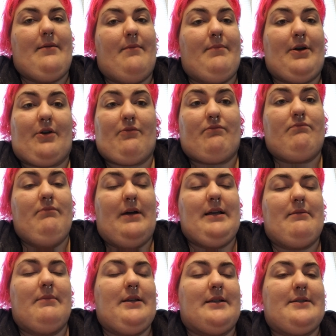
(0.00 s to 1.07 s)
but my
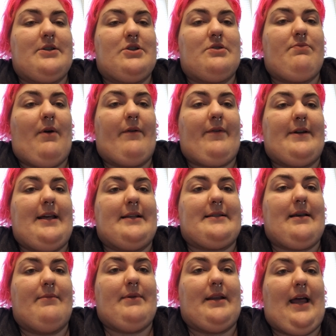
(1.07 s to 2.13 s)
sister's boyfriend ate
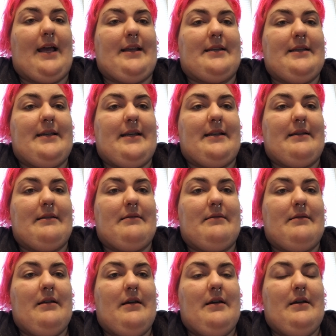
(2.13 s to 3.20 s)
some and liked it, and